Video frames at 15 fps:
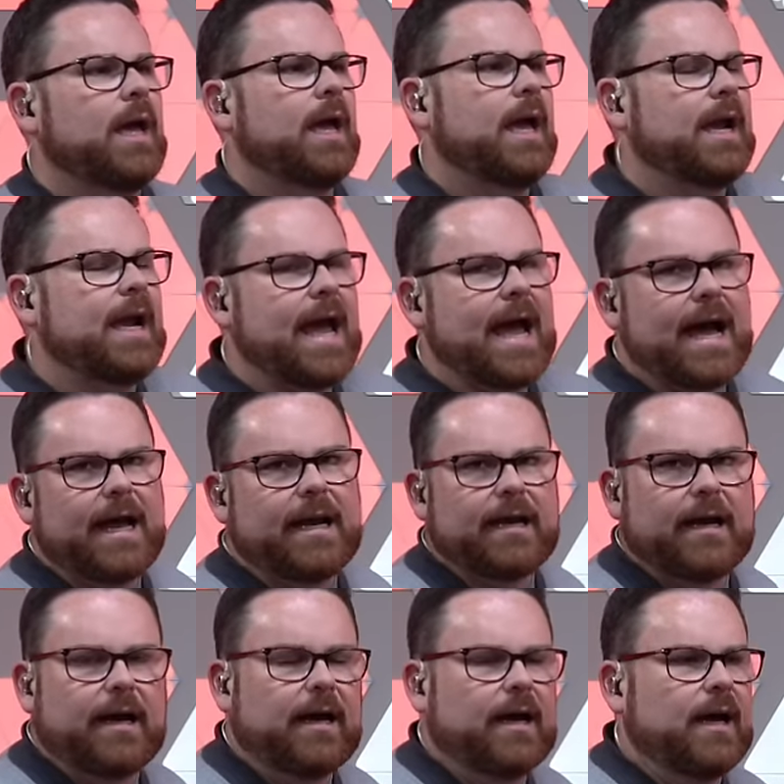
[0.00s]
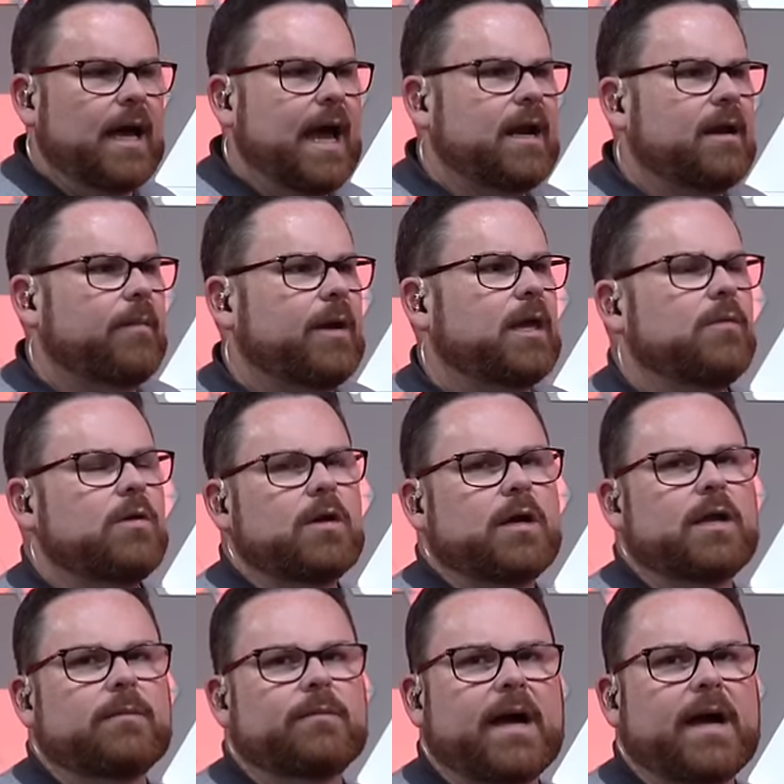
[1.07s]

and had uh, had on my community.